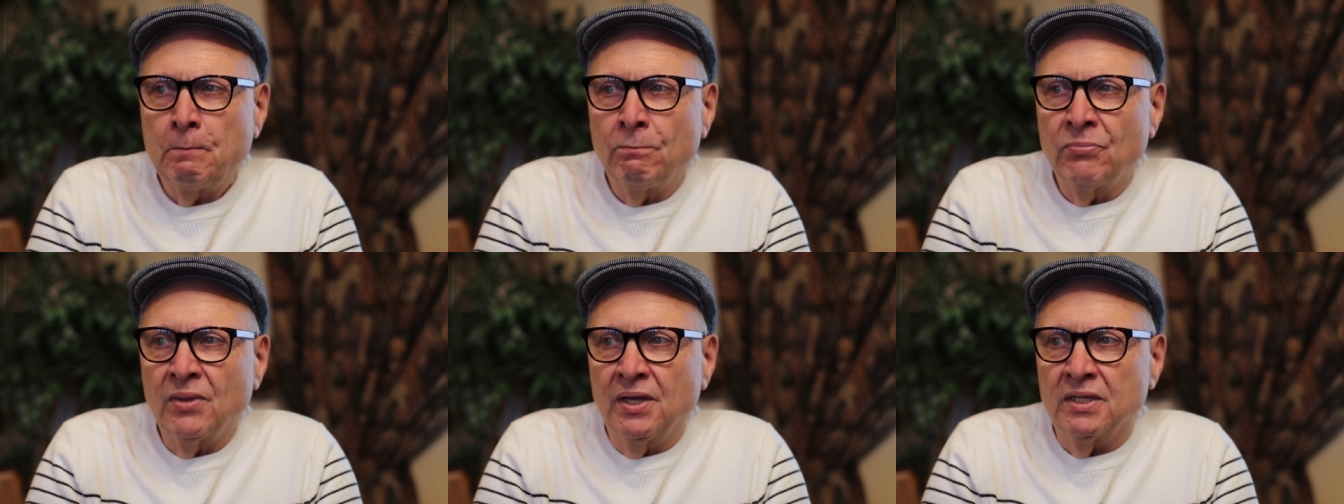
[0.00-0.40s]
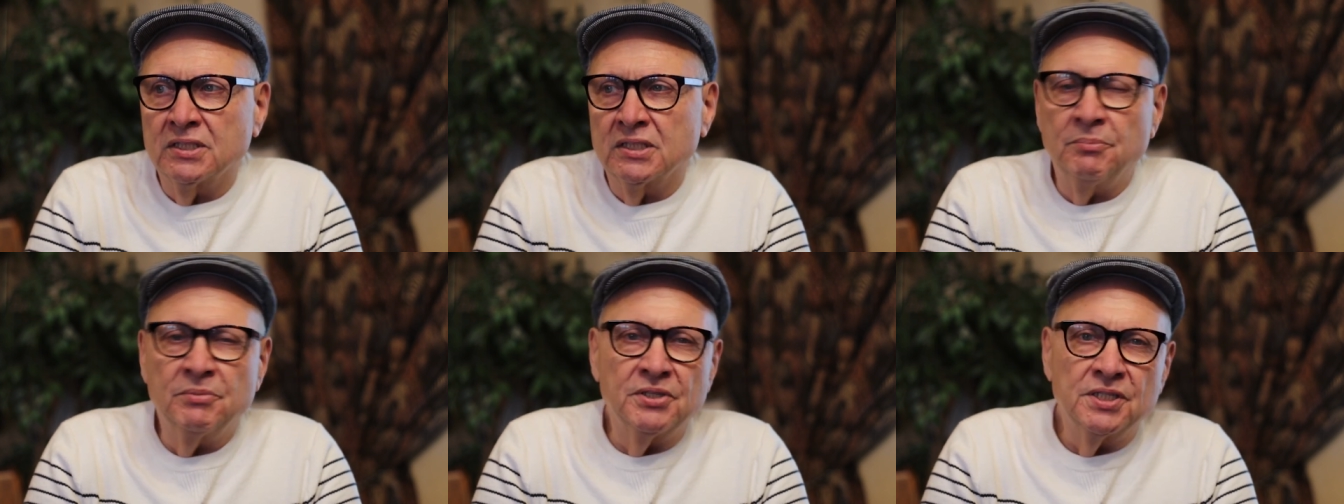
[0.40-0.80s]
And
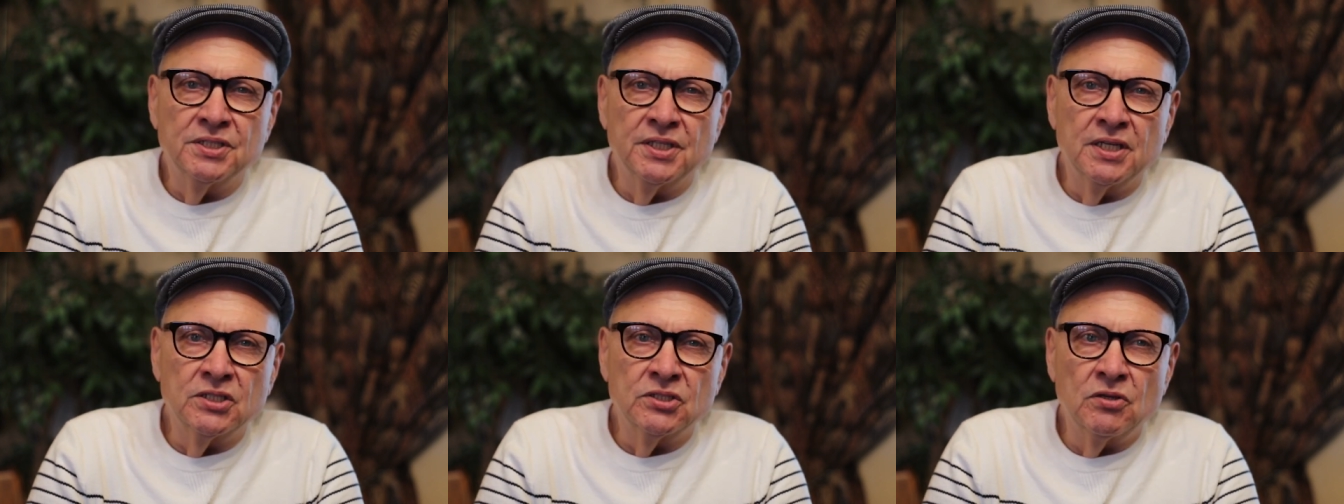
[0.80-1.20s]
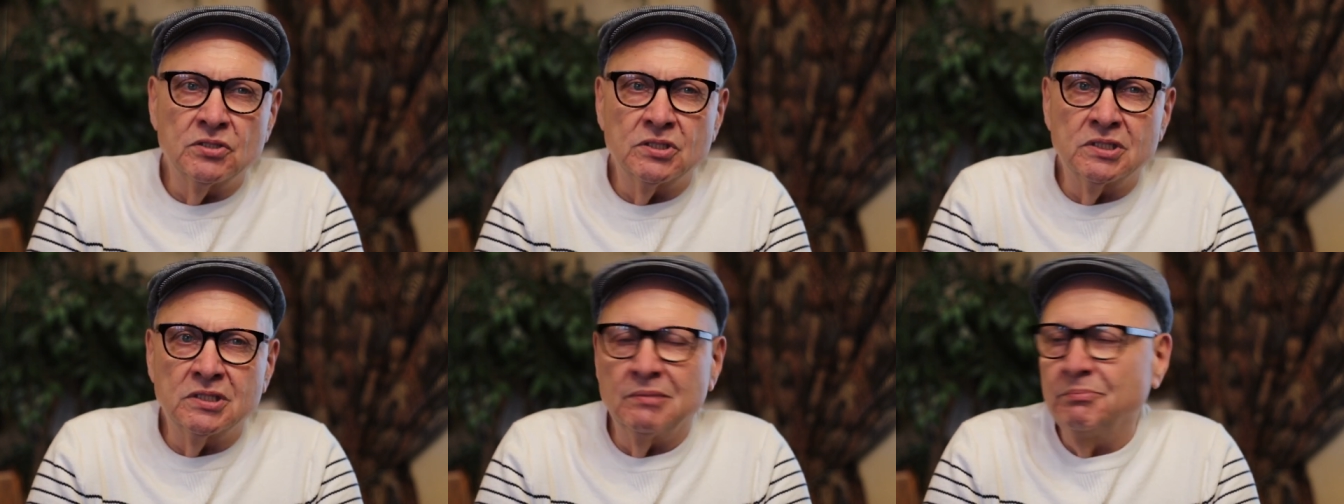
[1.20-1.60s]
some of these things are
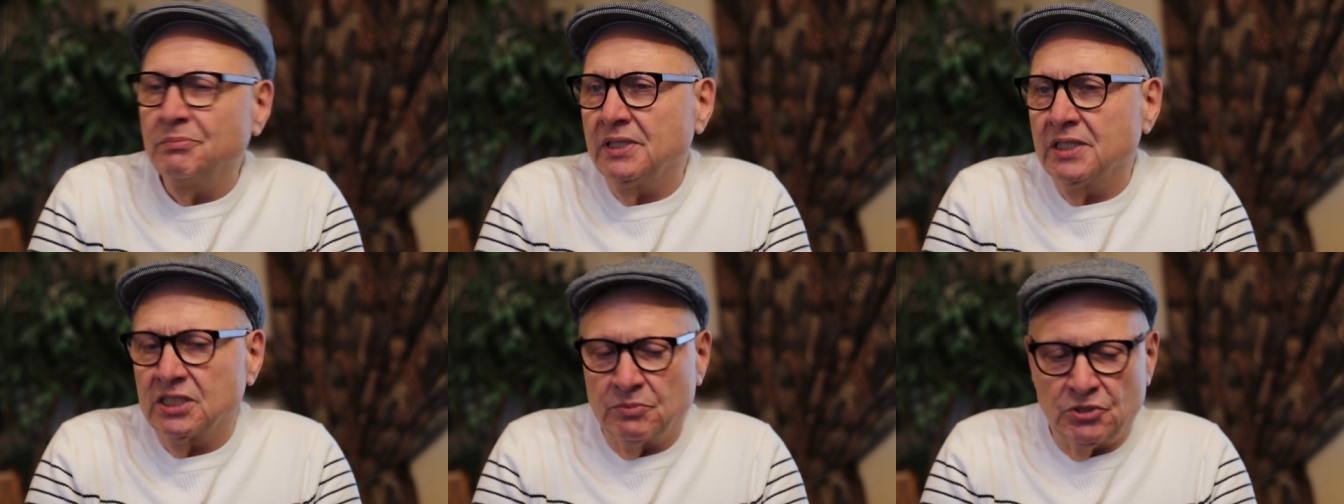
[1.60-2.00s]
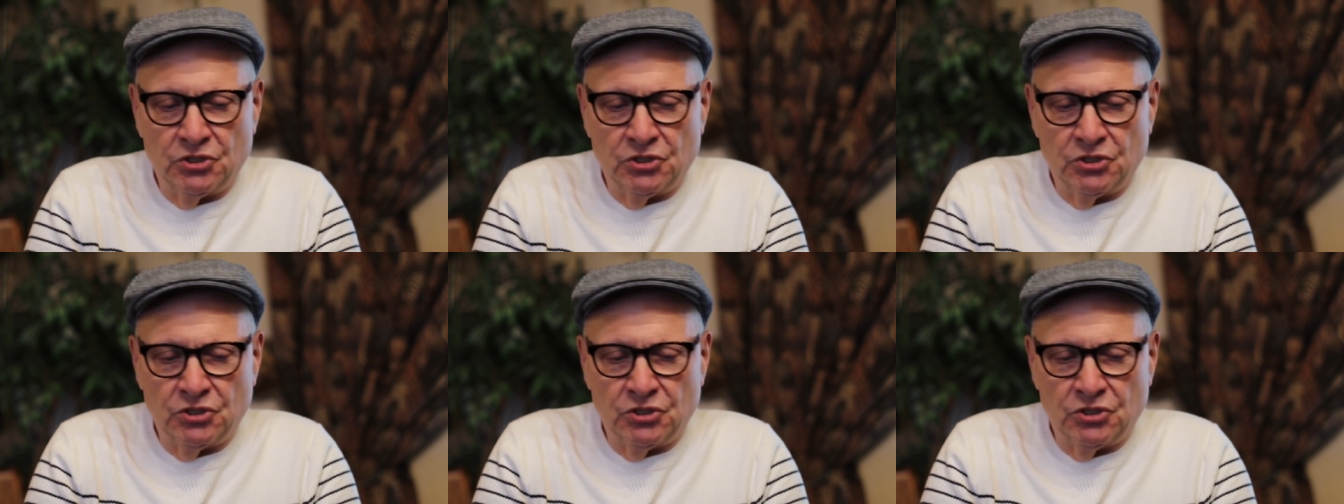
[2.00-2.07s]
symbolisms.